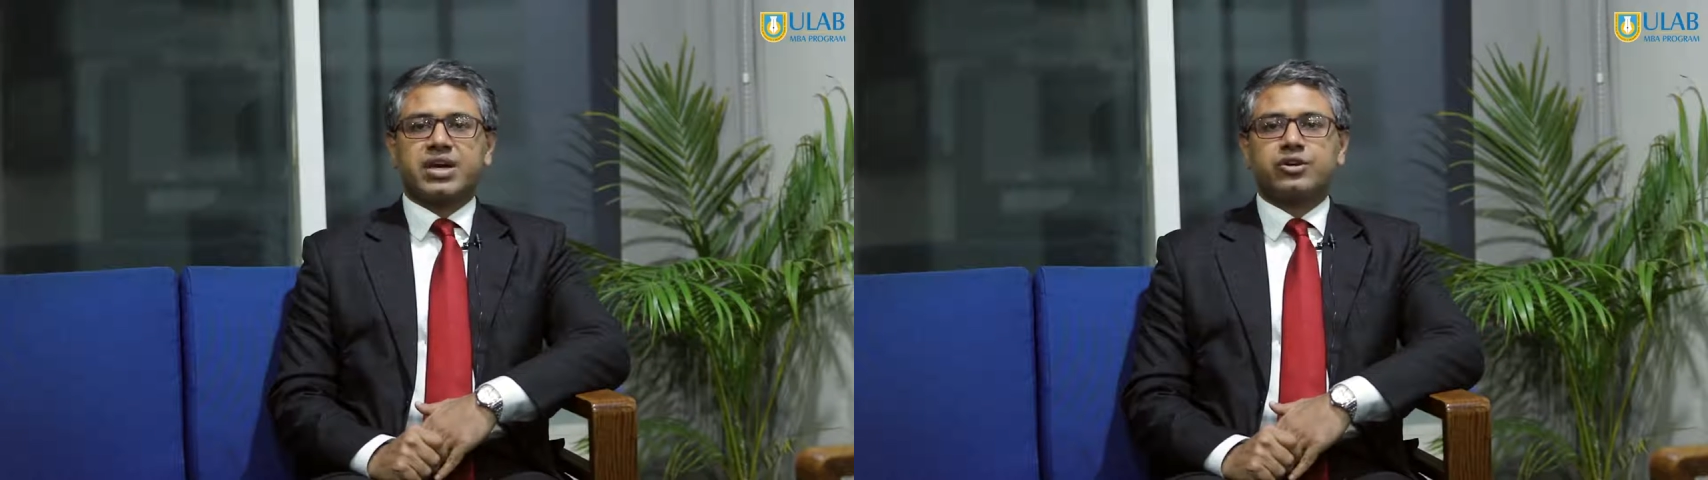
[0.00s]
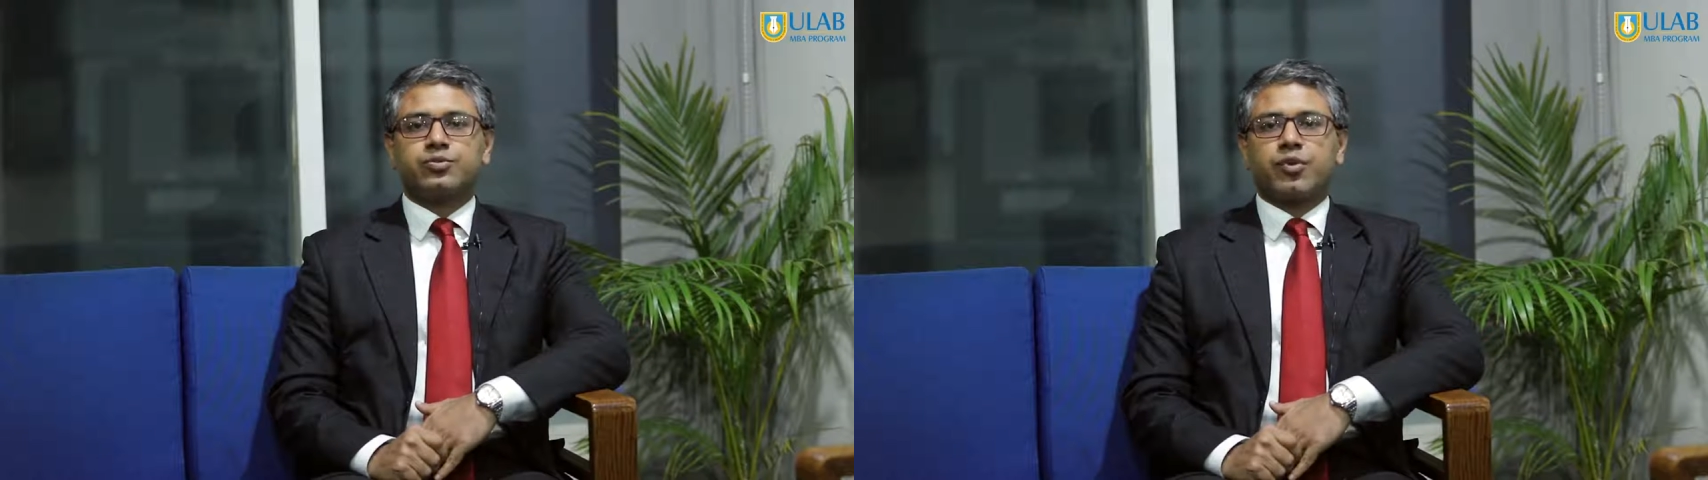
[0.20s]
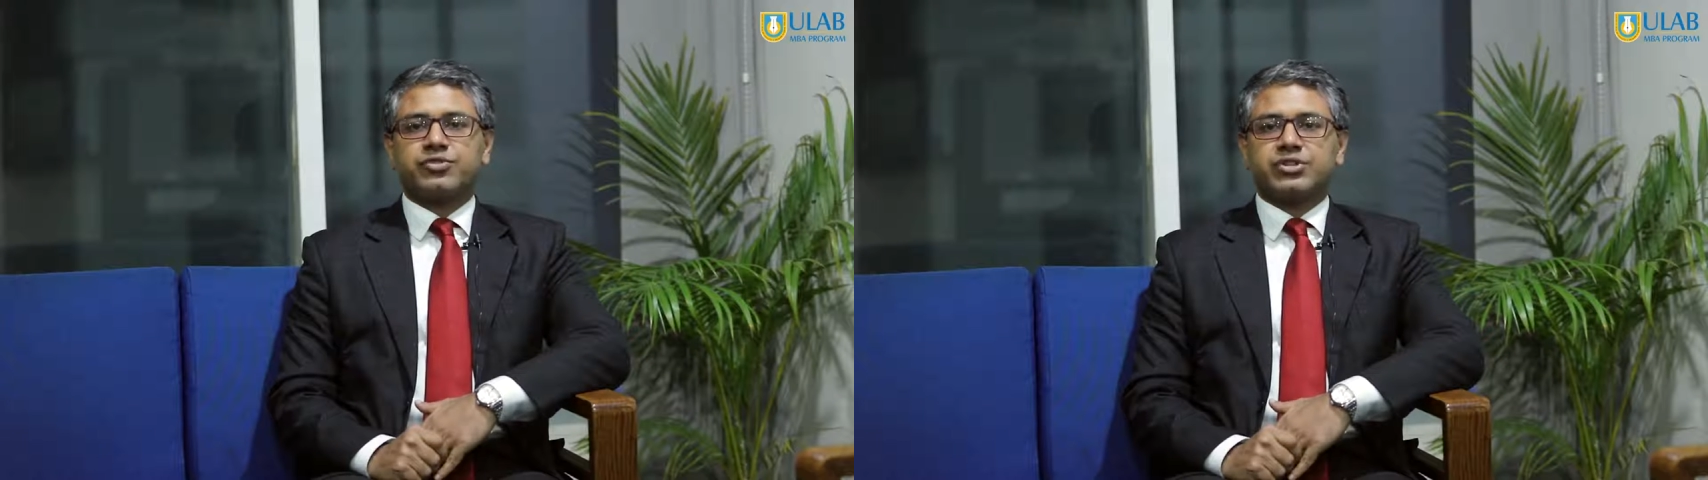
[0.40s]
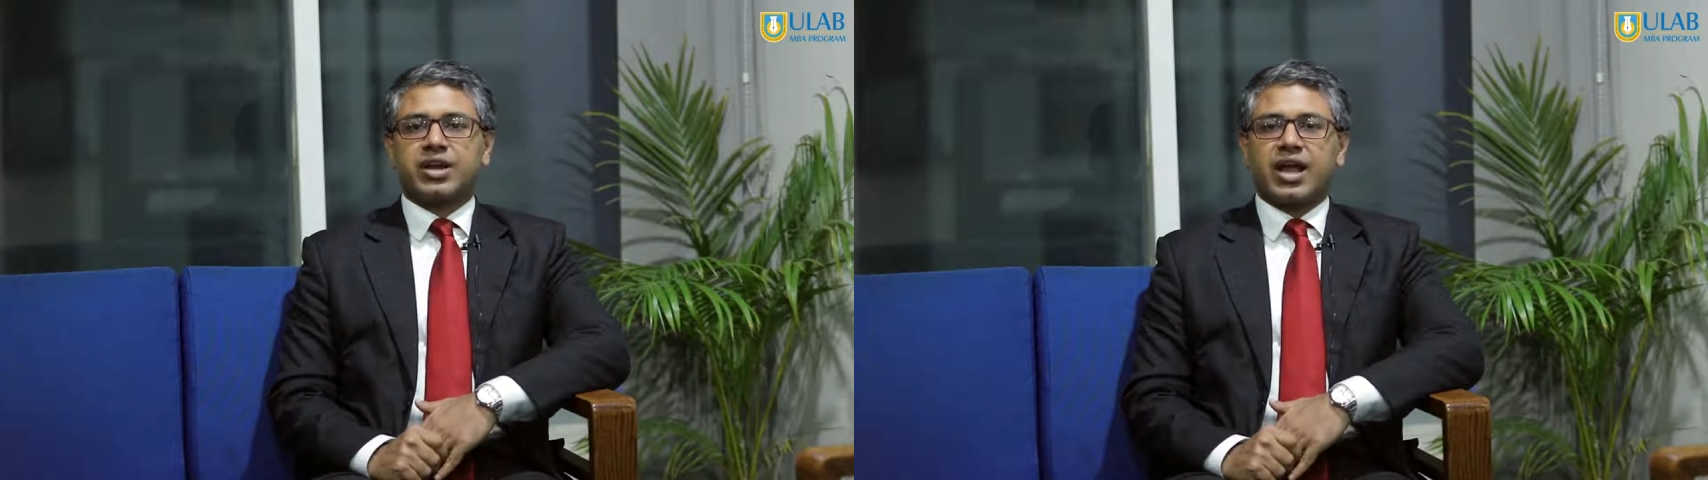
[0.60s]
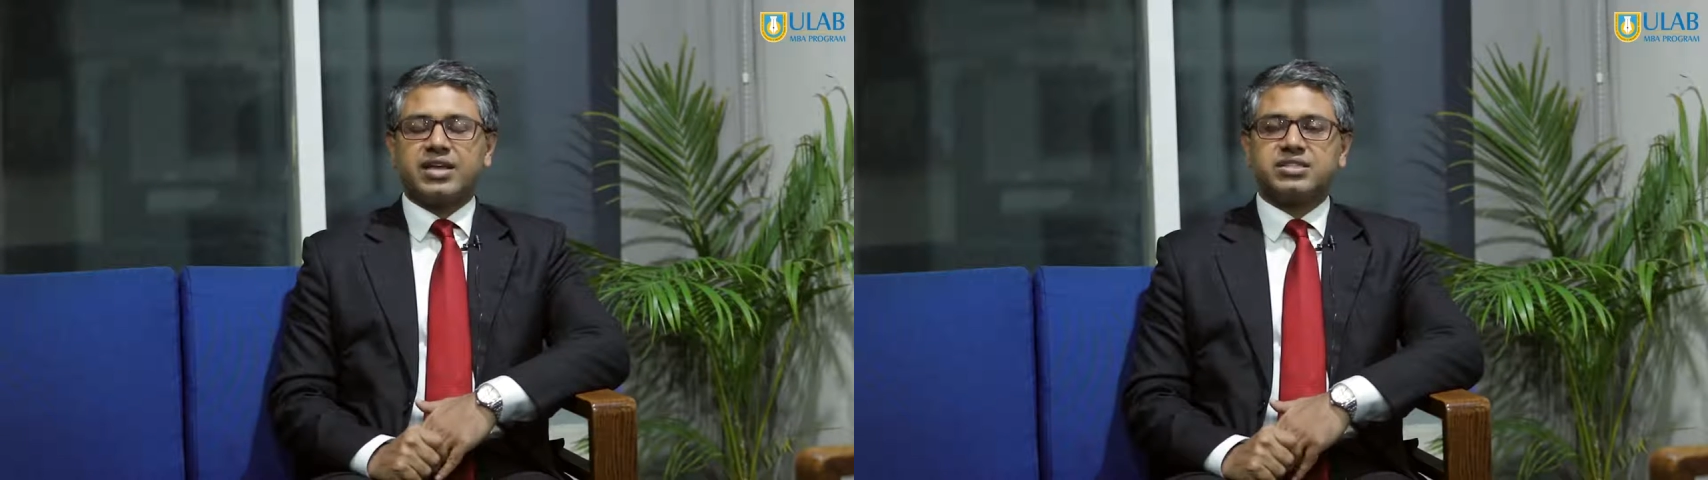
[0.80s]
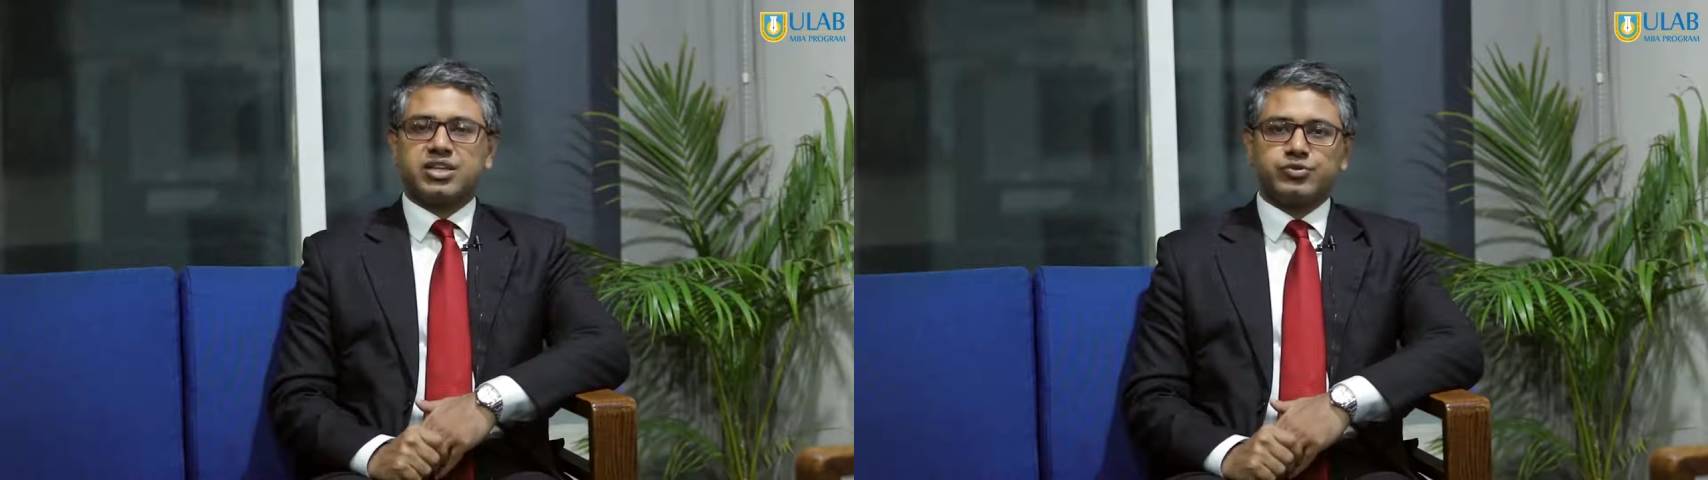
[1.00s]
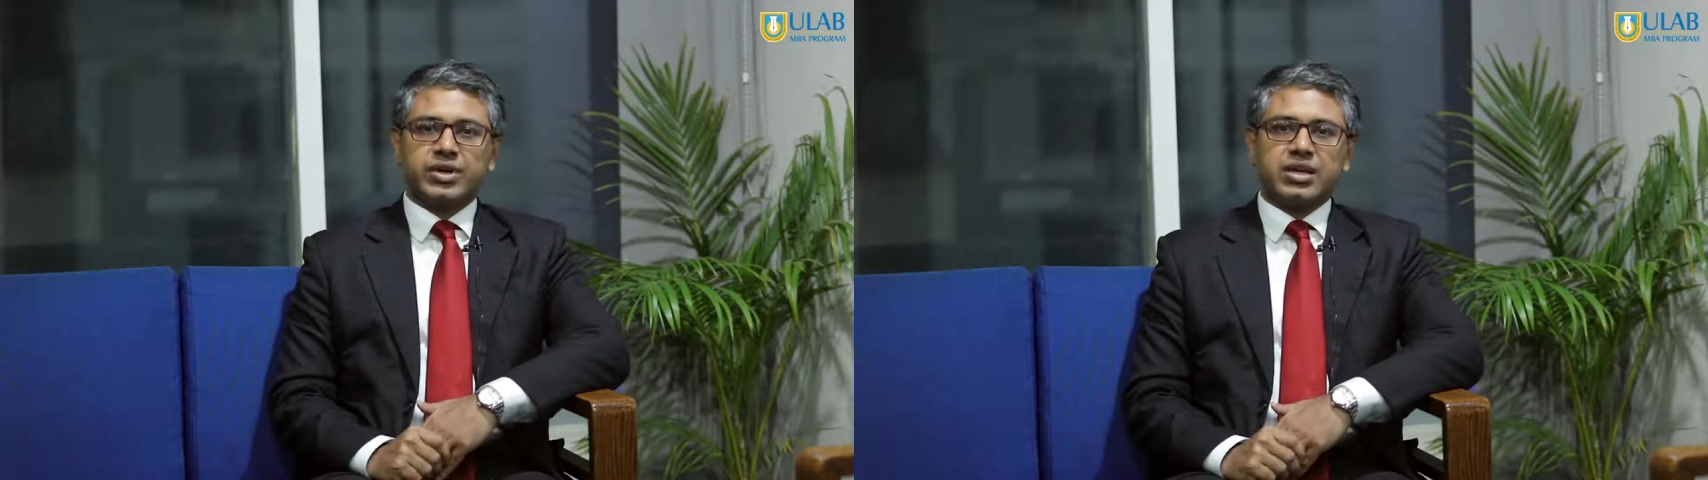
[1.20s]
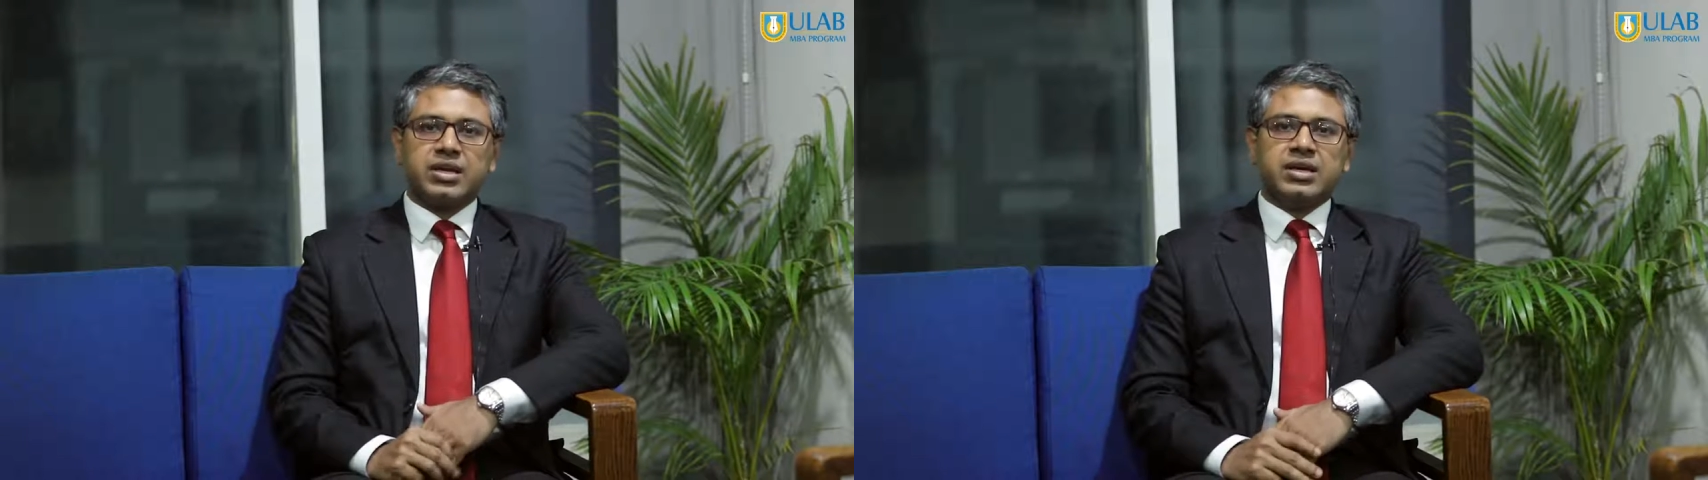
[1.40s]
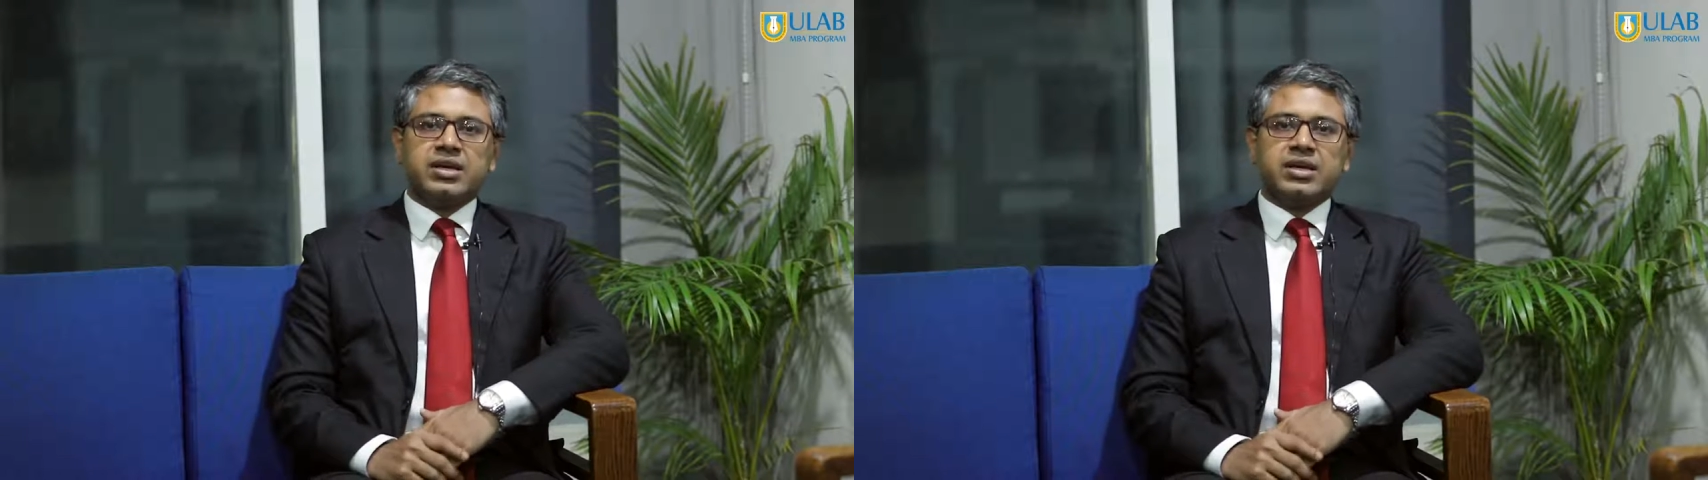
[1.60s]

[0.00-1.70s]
kind of professional lines as well,